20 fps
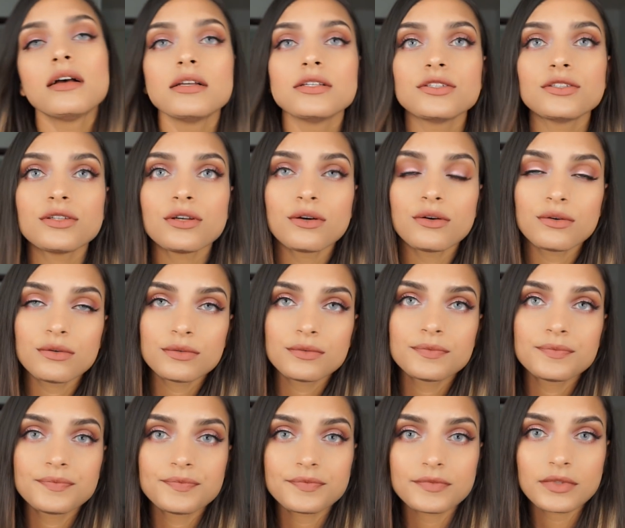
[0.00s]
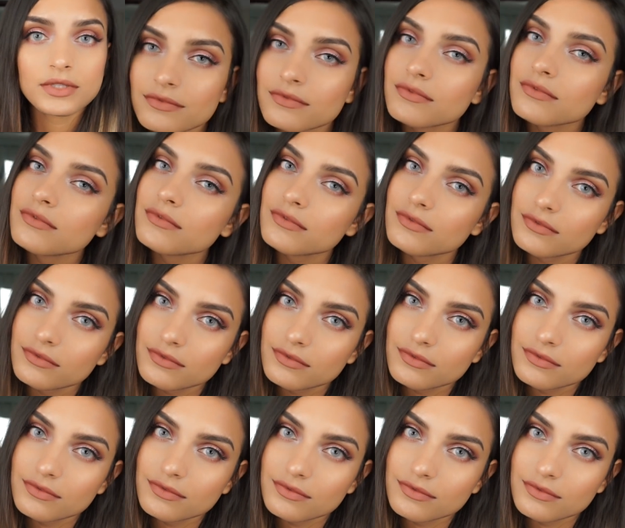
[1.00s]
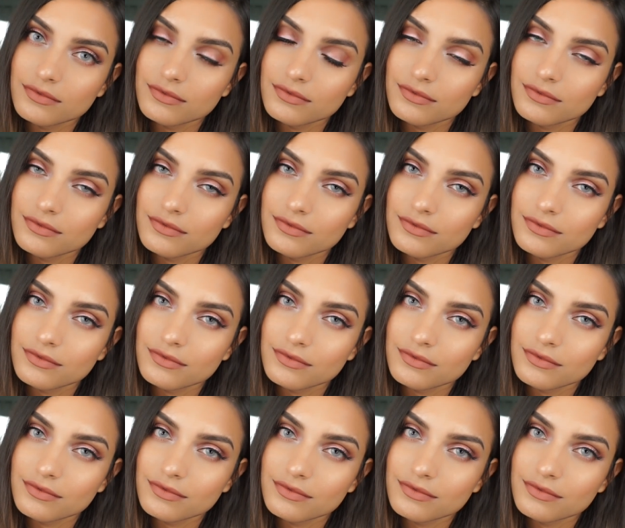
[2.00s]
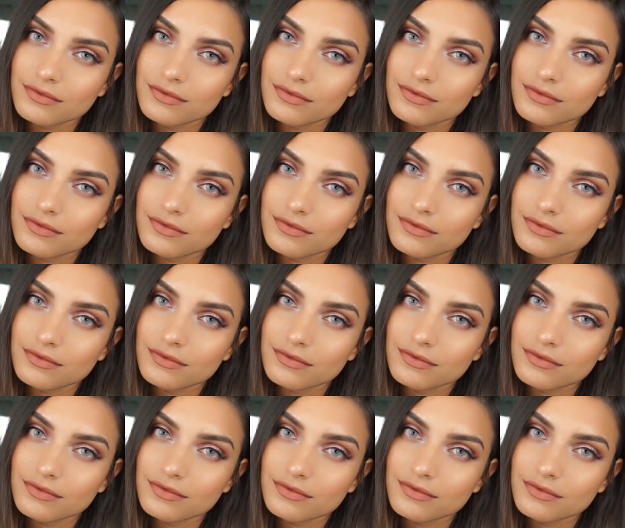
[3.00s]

So here, you guys just take a look at it and you be the